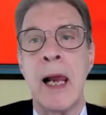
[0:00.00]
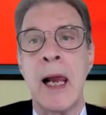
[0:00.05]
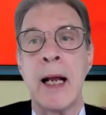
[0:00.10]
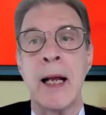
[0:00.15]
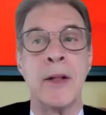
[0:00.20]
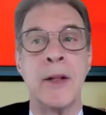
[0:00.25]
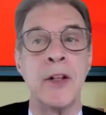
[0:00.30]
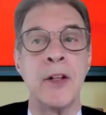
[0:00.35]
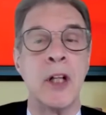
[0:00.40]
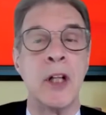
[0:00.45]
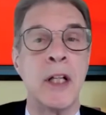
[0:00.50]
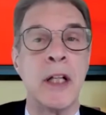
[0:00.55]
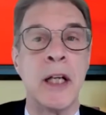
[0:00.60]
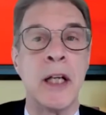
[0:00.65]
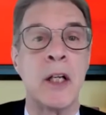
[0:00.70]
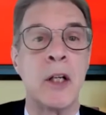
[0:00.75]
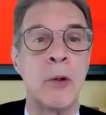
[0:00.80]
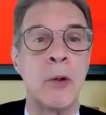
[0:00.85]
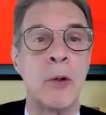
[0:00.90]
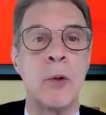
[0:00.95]
and the
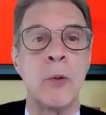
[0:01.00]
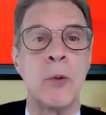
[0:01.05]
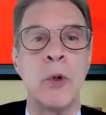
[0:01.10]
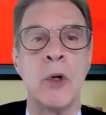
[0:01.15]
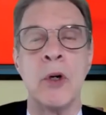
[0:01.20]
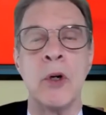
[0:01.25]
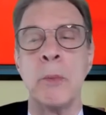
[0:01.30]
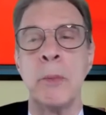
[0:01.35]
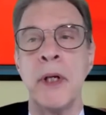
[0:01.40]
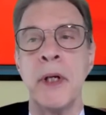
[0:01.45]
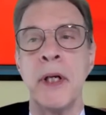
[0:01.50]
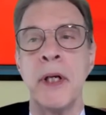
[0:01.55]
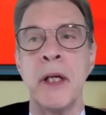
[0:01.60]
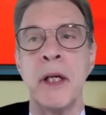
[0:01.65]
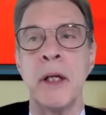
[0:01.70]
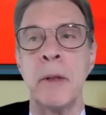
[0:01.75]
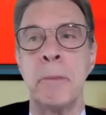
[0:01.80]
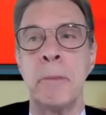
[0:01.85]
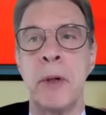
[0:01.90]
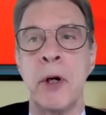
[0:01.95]
link will
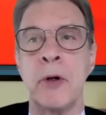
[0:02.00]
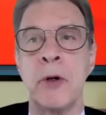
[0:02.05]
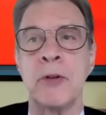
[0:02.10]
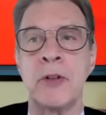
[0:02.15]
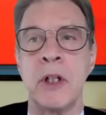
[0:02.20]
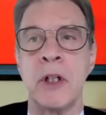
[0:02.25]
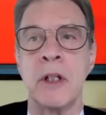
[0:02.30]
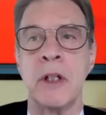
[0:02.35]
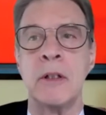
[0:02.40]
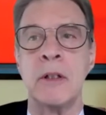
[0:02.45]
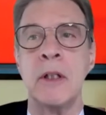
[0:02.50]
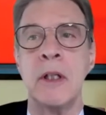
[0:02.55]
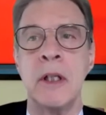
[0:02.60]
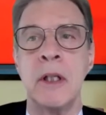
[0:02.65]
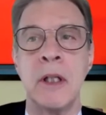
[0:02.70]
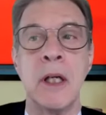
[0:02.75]
be posted